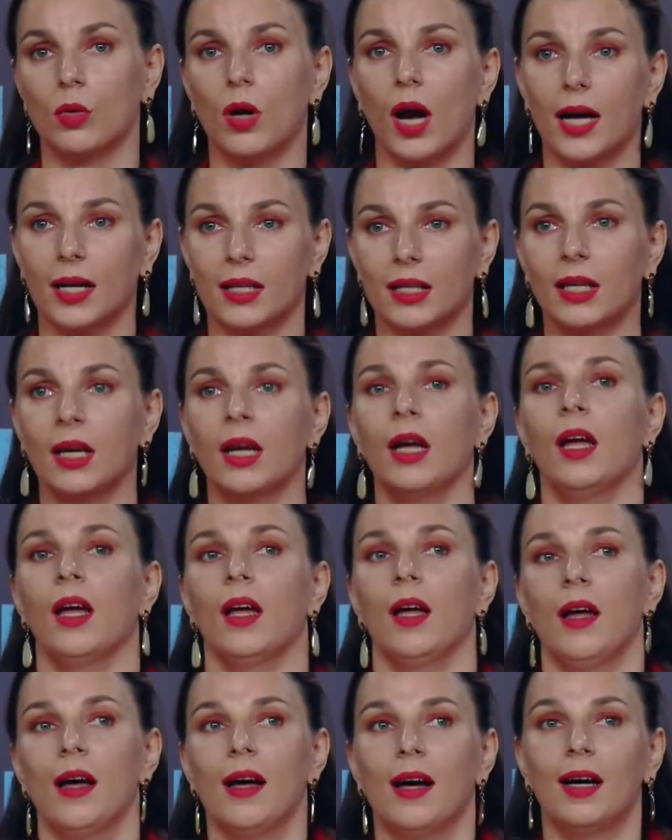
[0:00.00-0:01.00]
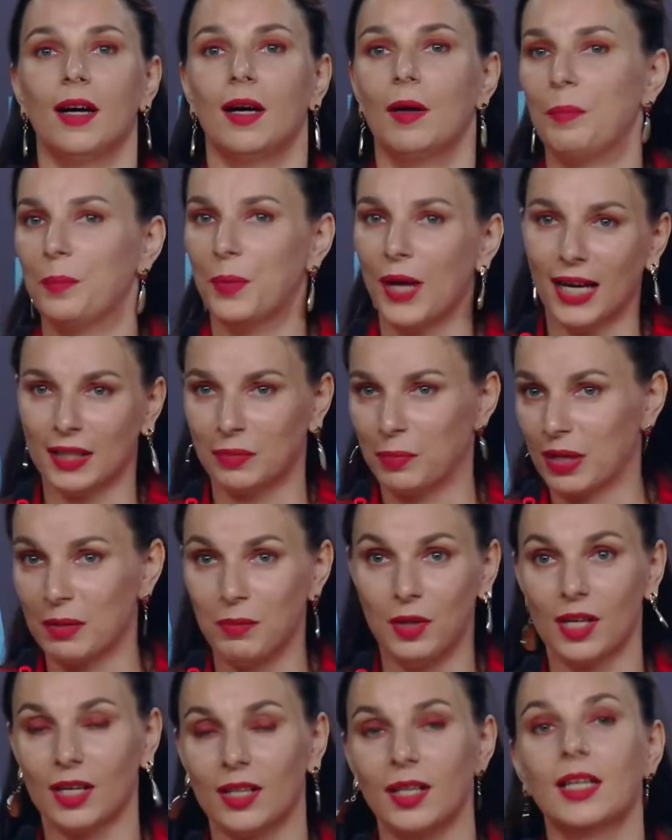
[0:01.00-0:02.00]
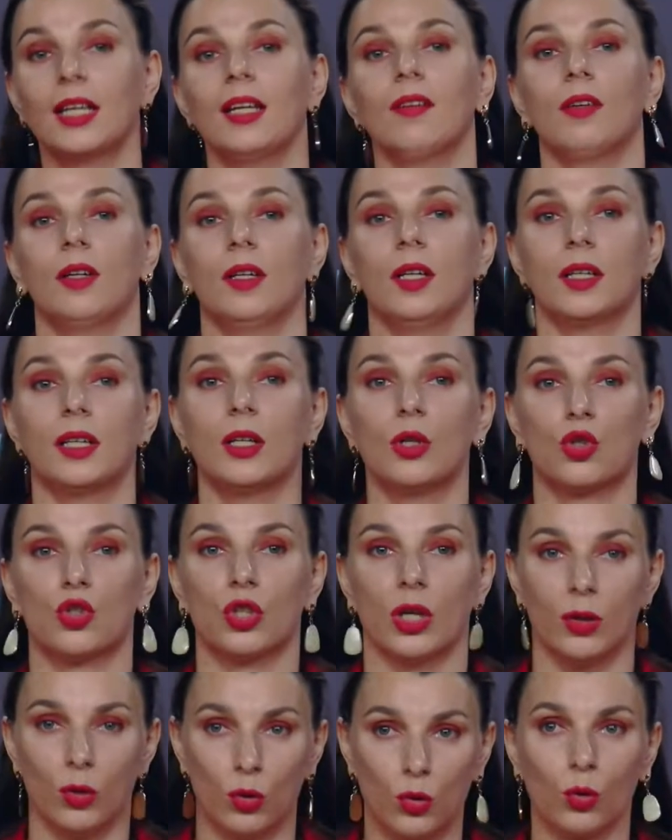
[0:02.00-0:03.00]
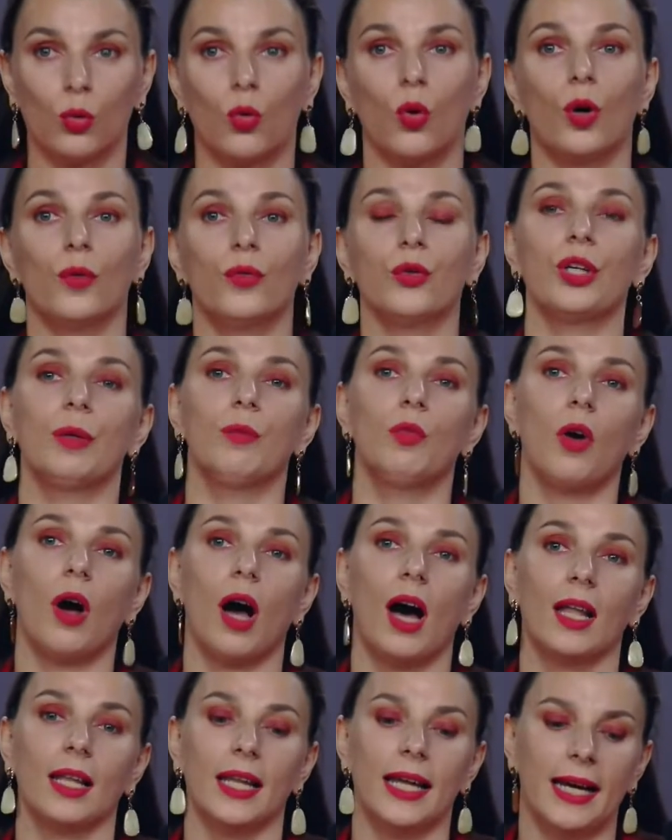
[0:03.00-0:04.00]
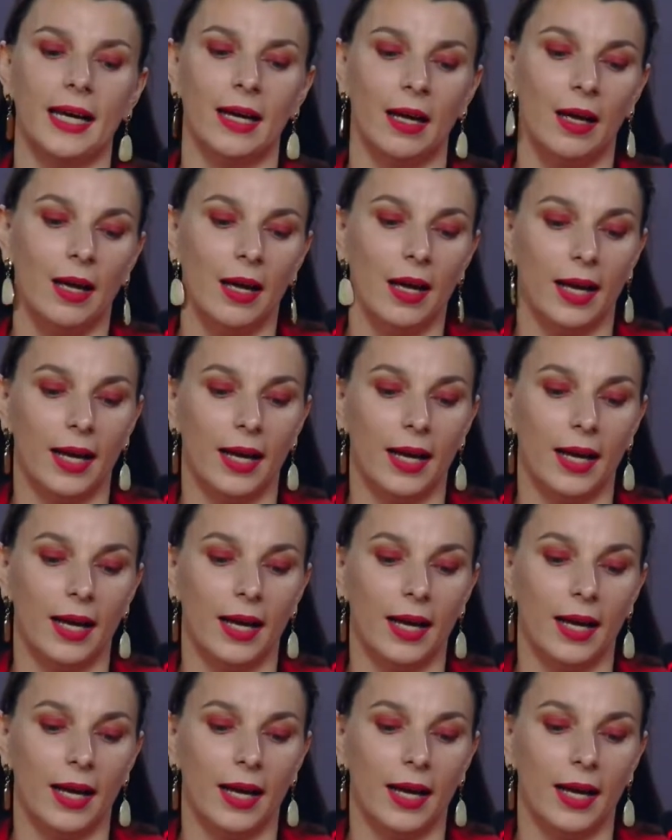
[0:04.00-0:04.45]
example that we have. We took from the publishing house just now,